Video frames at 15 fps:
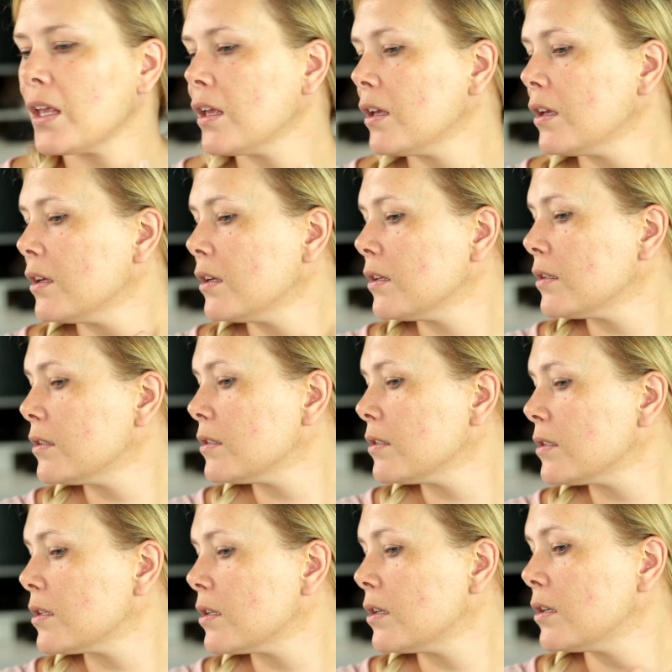
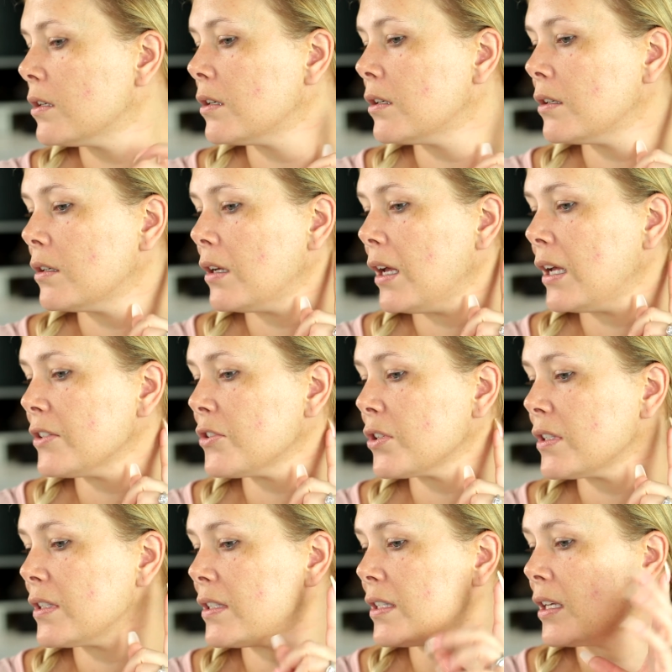and as you
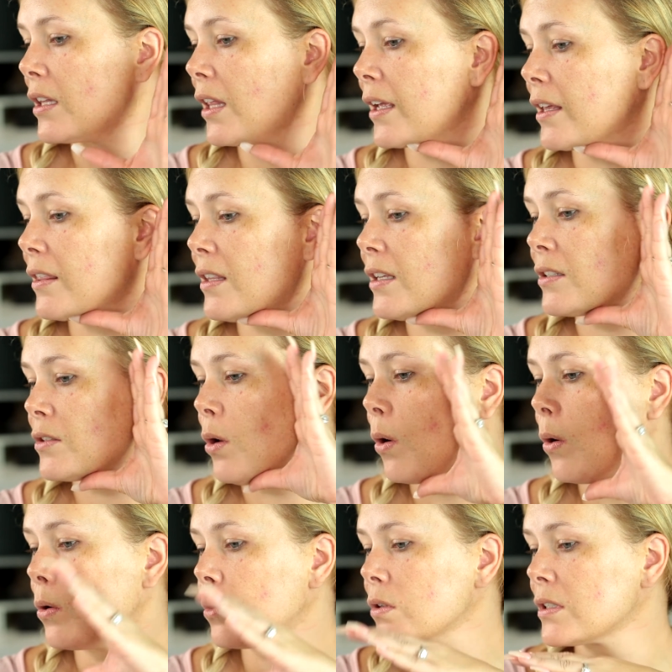can see, like this
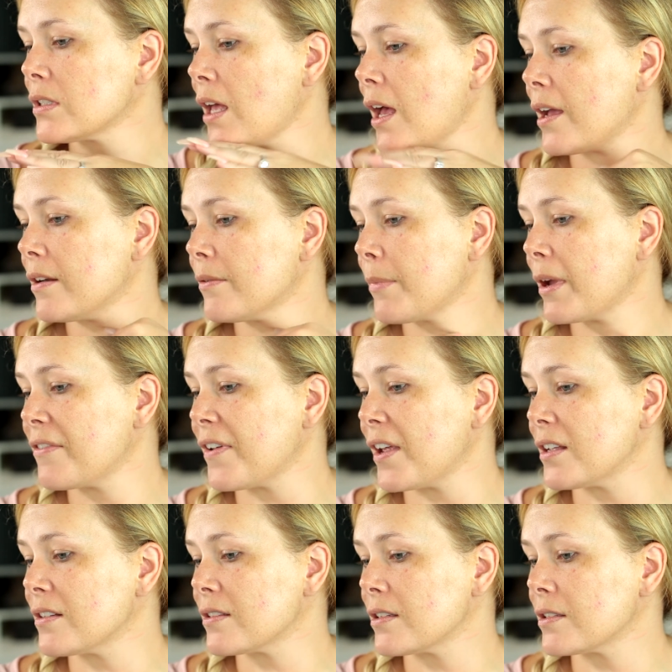whole side of my
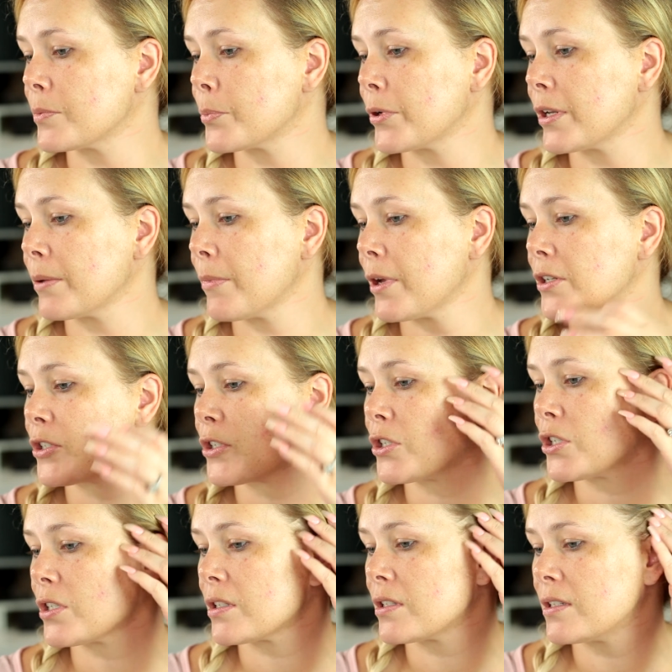face is pretty
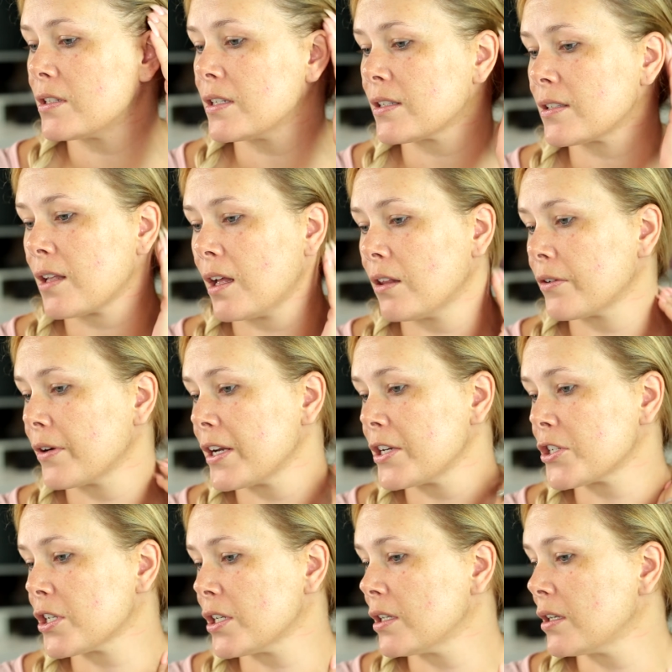much just
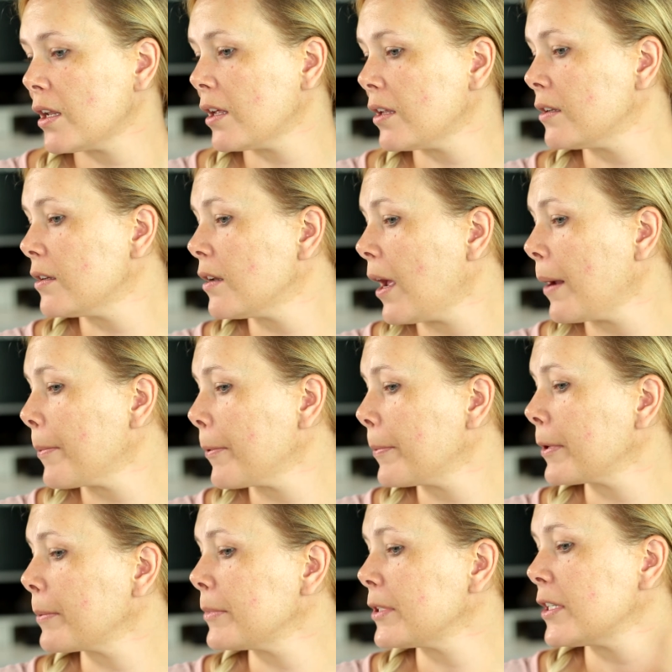discoloration and
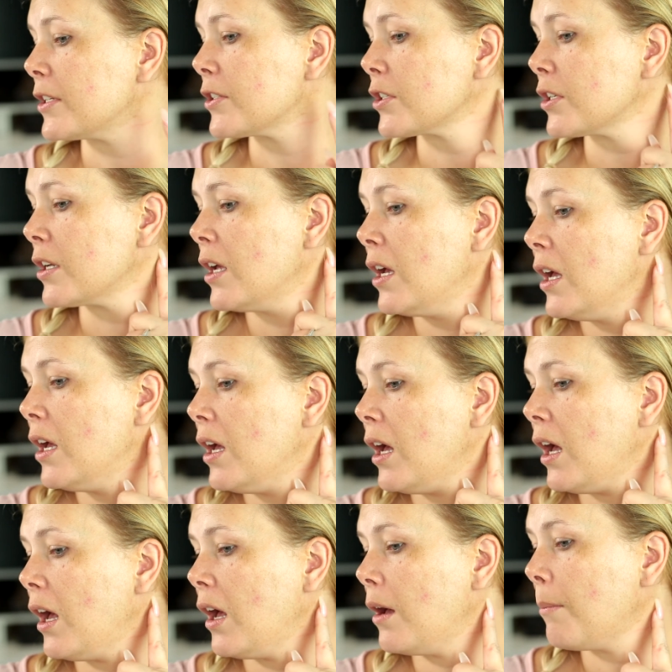hyperpigmentation.
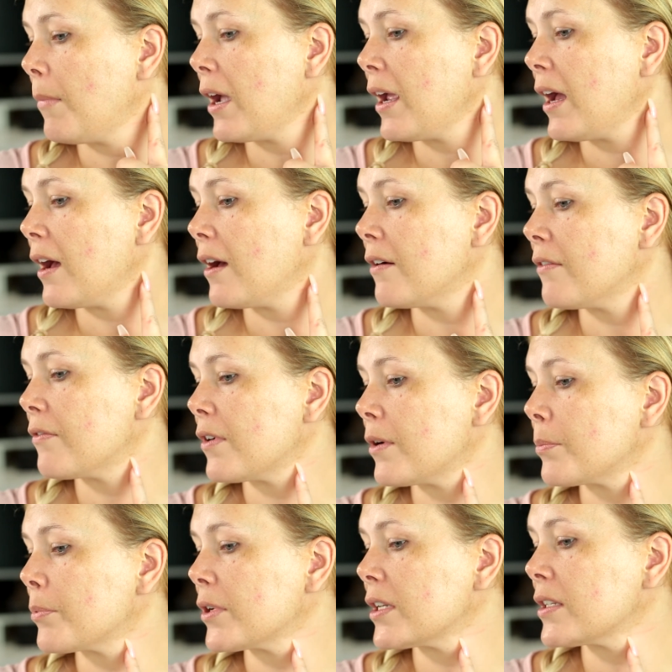I have
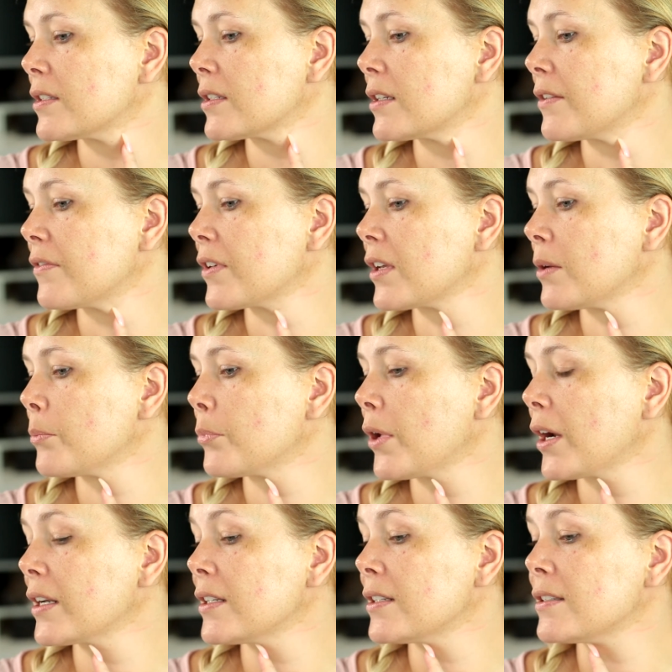a pretty significant
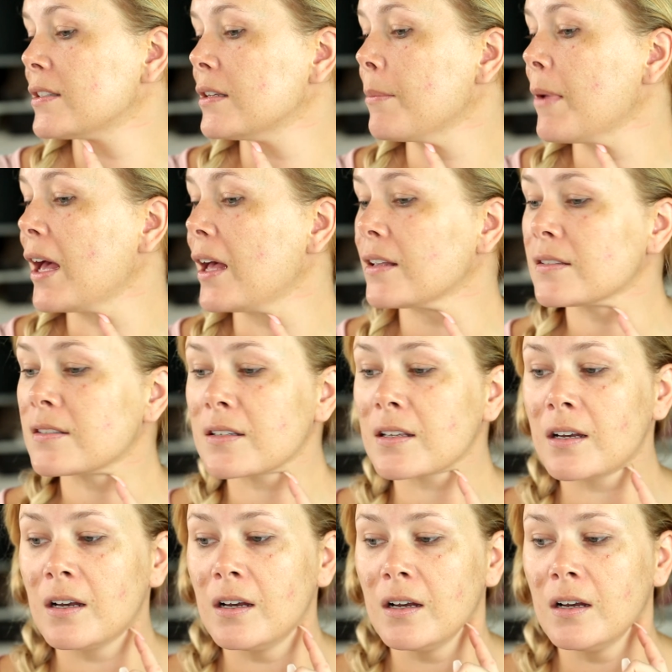pregnancy mask,
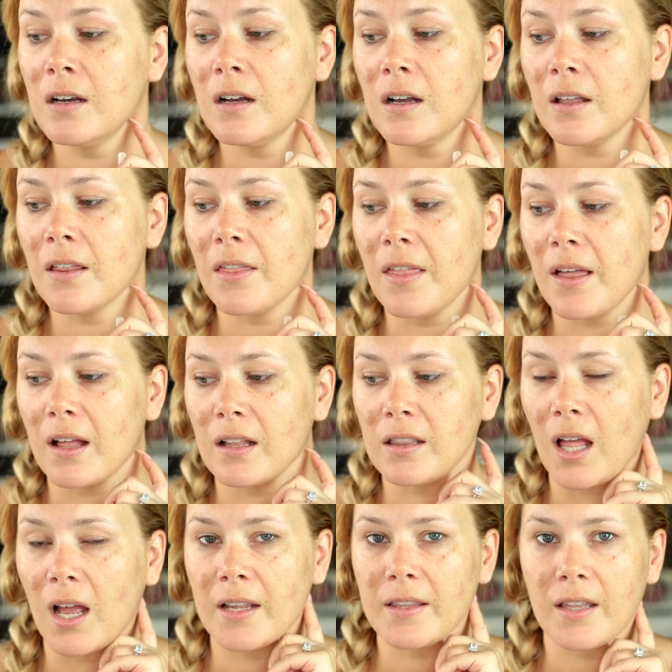that
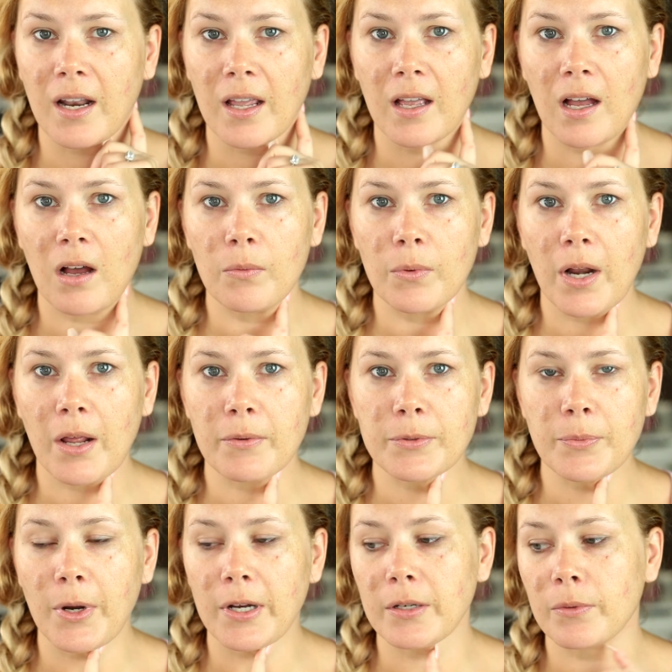line that I got when I
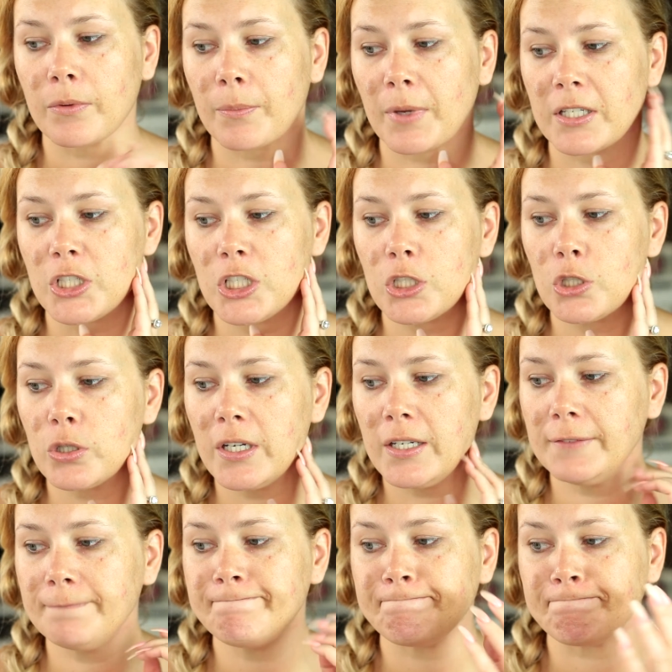was pregnant with my
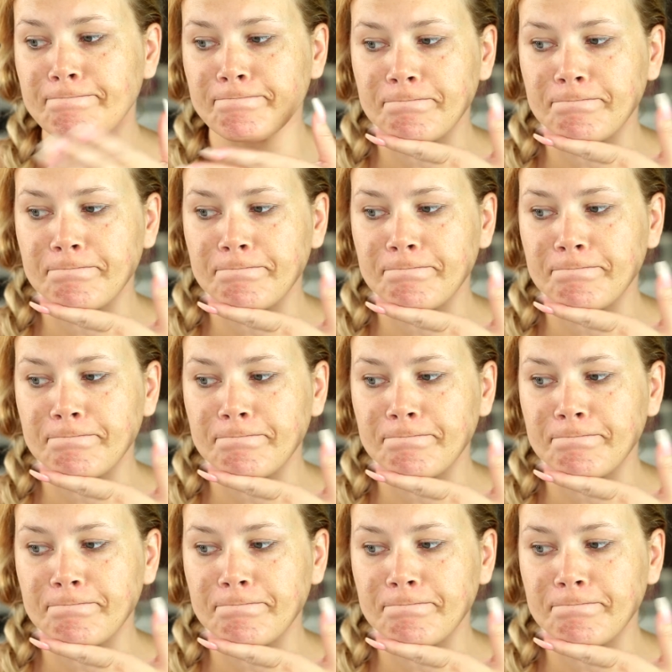children,